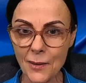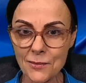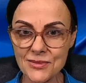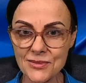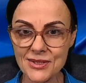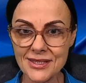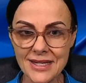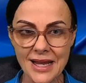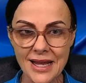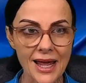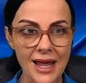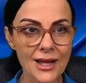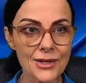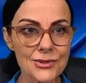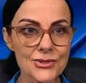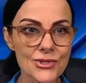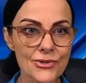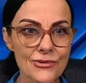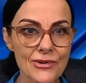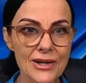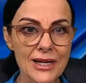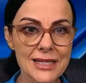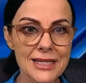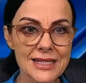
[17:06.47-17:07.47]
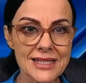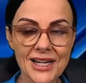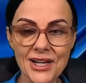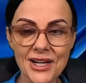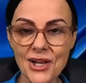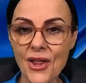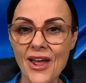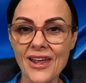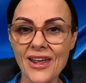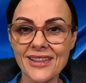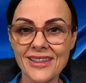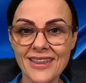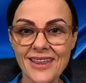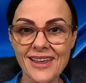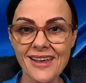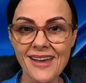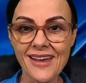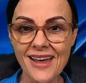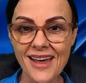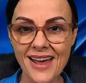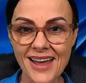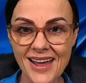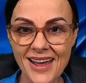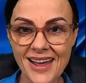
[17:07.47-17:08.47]
sounds or anything like
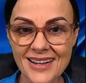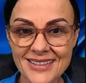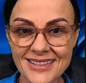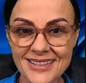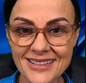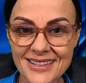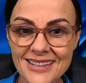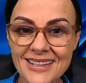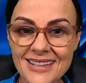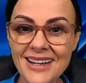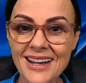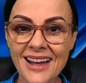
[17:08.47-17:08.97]
that,